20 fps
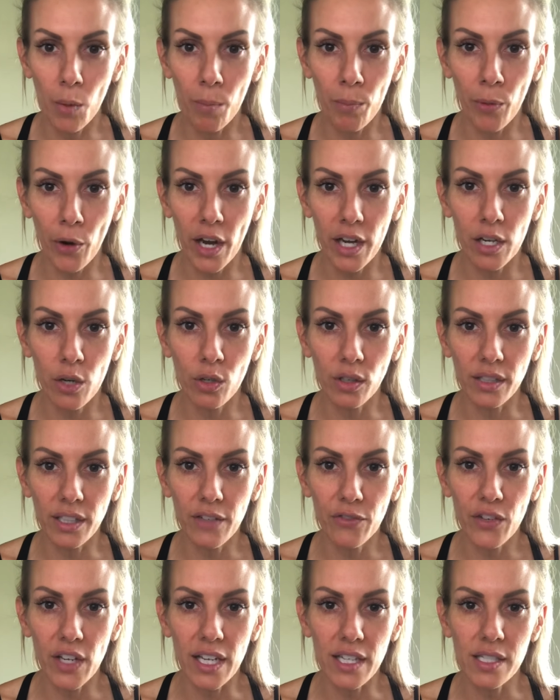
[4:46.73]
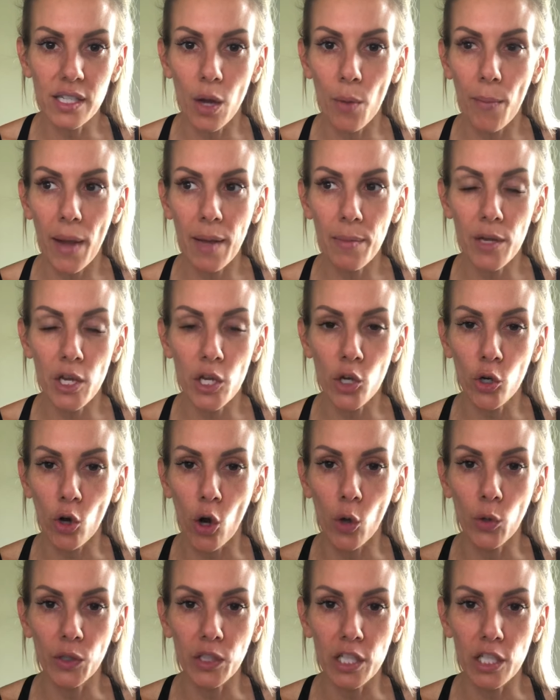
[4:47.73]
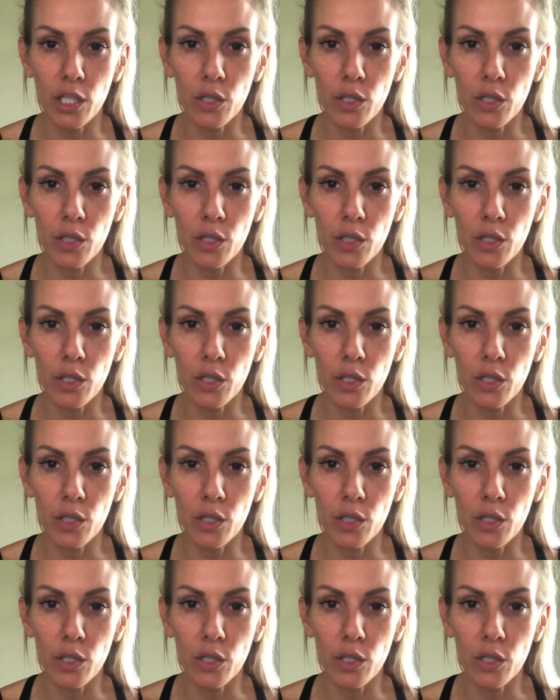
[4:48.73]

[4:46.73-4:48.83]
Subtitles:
brand new to lifting, so maybe you're only